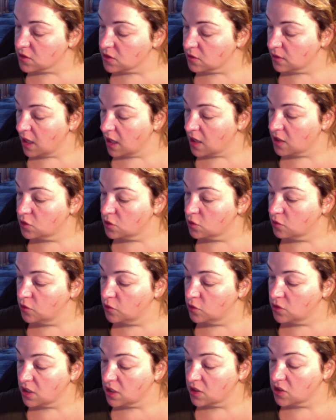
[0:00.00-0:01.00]
on how to do a root
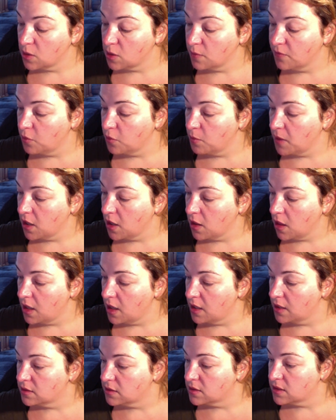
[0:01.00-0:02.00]
touch up for my
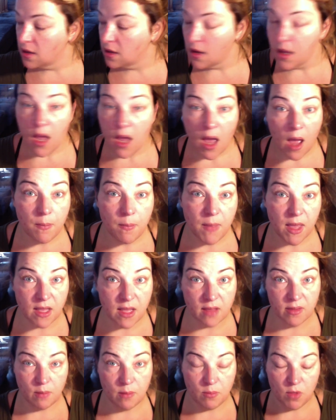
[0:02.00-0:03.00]
clients. I'm
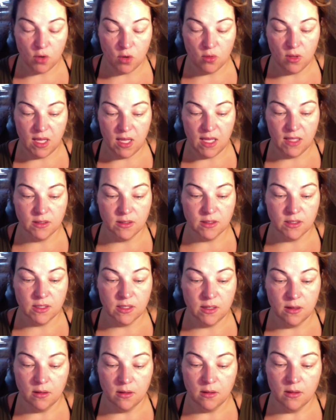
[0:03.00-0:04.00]
making them little kits.
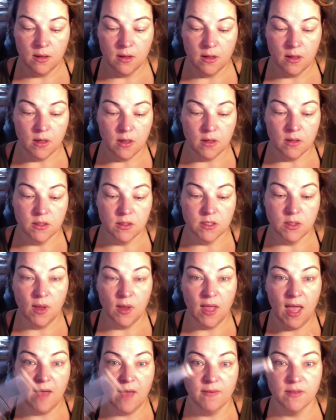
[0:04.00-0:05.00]
So I
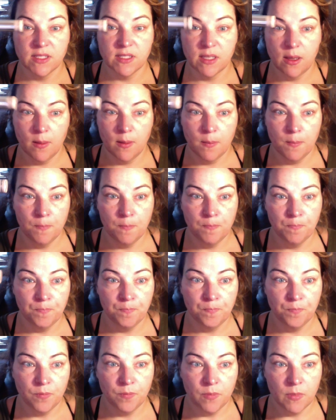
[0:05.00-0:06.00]
have some.
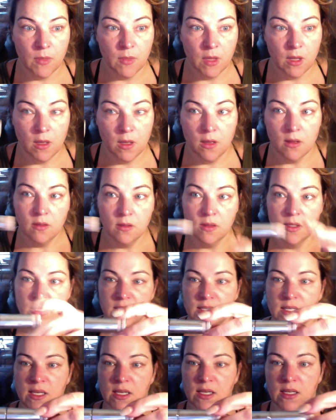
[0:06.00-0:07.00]
This
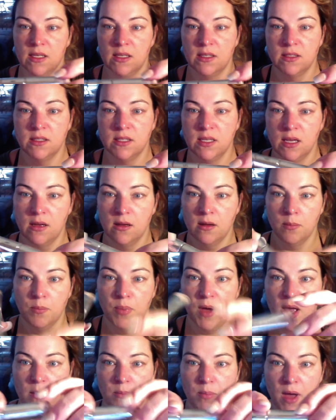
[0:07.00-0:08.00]
is
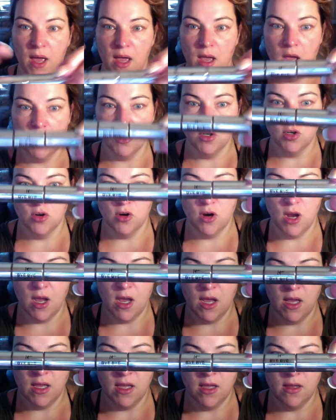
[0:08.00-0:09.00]
Bye Bye Under
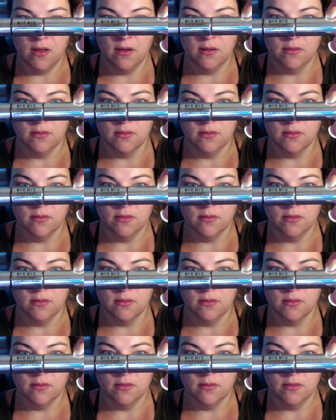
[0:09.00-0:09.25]
Eye.